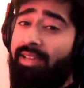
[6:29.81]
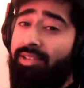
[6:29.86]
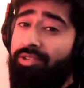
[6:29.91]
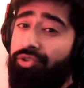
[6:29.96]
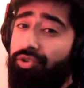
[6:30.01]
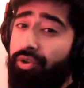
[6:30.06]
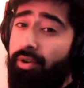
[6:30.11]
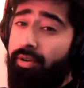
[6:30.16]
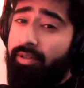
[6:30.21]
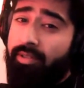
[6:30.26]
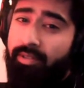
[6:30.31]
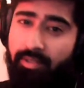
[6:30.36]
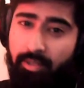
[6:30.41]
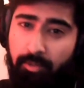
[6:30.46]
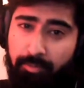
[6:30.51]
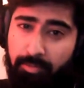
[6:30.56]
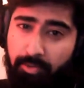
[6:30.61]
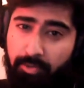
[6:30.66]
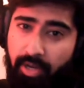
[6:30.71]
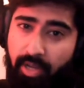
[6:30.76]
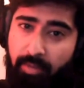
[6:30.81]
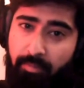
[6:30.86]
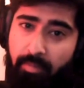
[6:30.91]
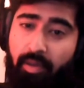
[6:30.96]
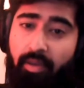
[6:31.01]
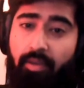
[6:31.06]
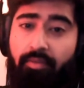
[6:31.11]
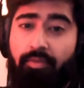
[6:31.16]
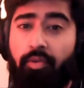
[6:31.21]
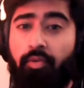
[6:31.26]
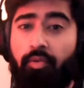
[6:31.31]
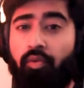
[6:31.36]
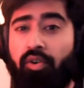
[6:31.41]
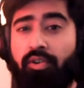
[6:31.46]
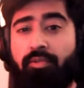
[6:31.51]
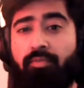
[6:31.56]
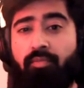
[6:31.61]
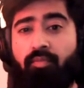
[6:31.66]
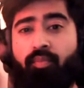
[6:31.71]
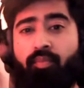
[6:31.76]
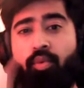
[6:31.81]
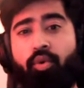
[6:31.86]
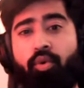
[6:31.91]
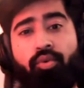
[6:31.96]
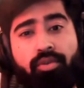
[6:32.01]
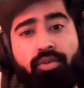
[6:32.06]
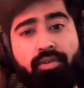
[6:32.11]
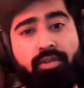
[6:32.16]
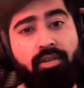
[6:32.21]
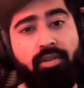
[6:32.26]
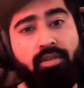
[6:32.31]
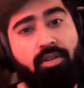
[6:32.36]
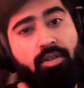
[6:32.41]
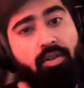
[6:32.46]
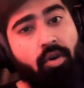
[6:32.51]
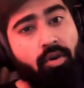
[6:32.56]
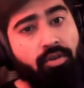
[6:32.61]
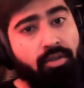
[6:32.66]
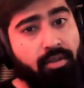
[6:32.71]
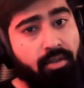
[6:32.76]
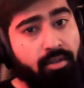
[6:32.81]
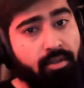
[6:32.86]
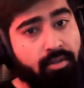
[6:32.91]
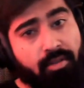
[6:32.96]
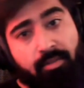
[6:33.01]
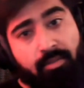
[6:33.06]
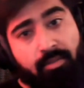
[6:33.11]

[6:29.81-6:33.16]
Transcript: share and subscribing if you want more such contents and